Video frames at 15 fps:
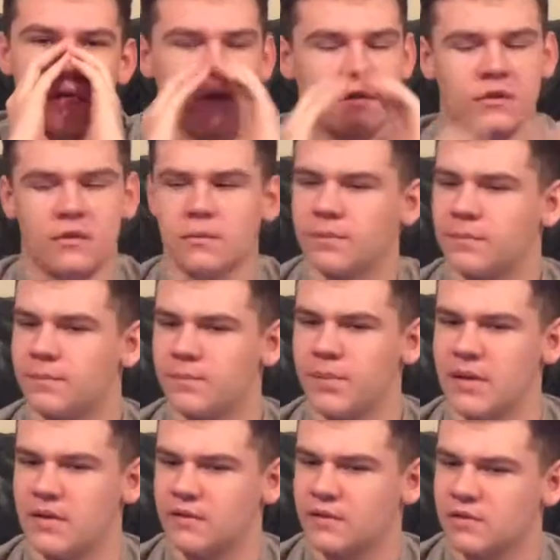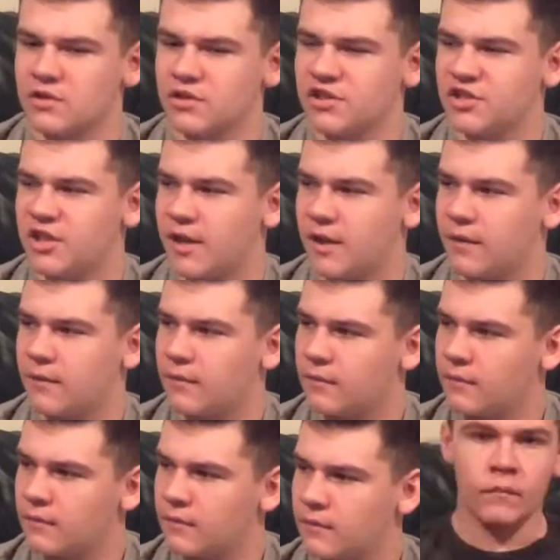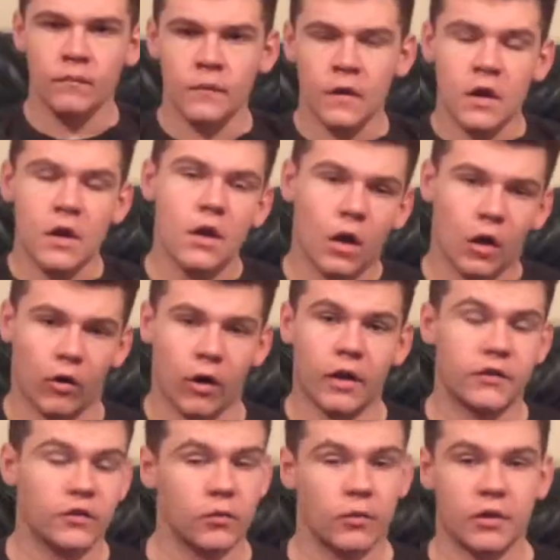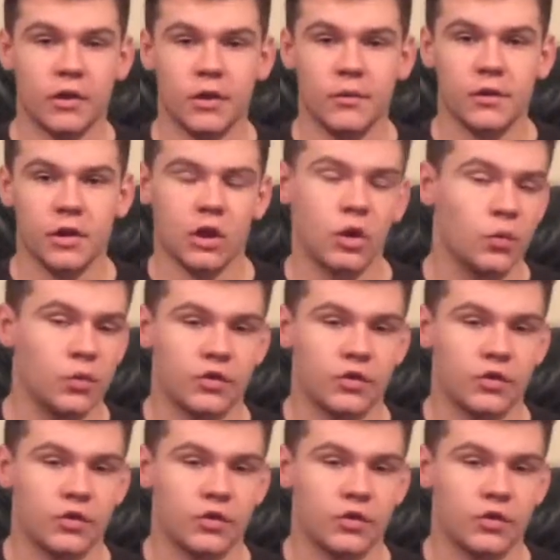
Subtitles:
Stupid piece of shit. Alright, so well, there we go.